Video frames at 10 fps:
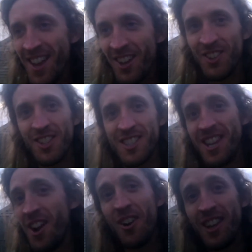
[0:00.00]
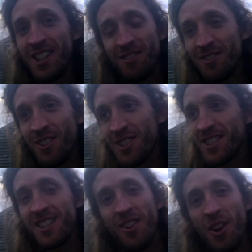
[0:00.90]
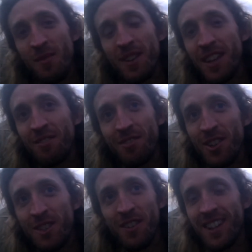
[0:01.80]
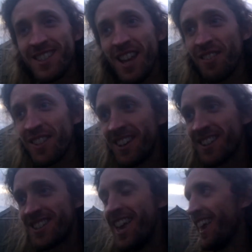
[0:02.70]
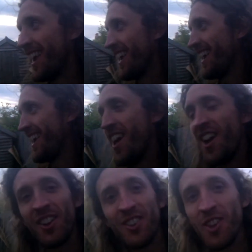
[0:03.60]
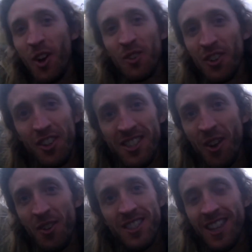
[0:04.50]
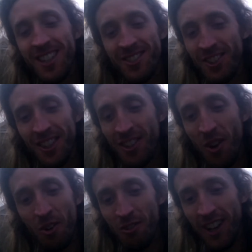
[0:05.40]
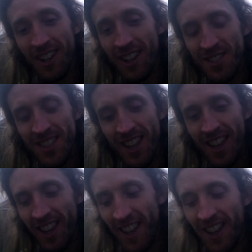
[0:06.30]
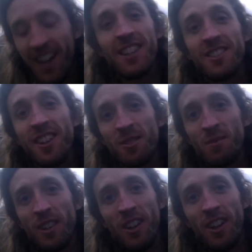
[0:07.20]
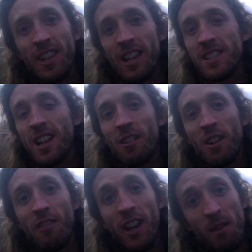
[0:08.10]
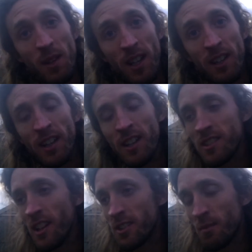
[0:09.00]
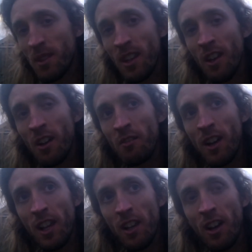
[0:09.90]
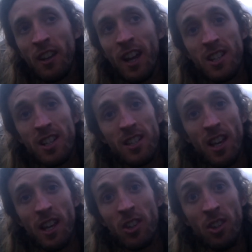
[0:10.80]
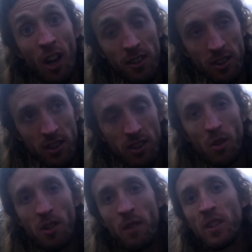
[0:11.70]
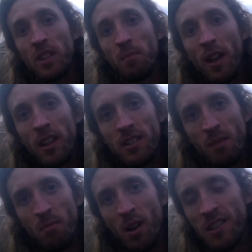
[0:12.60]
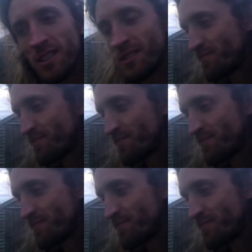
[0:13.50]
Just he only eats fruits, and he's only been eating fruits for like seven years. No nuts, no seeds, nothing, no green leaves. And it's not something that I'd necessarily recommend, and it's not something I'd rec I'd actually say not to do it. It depends on the person.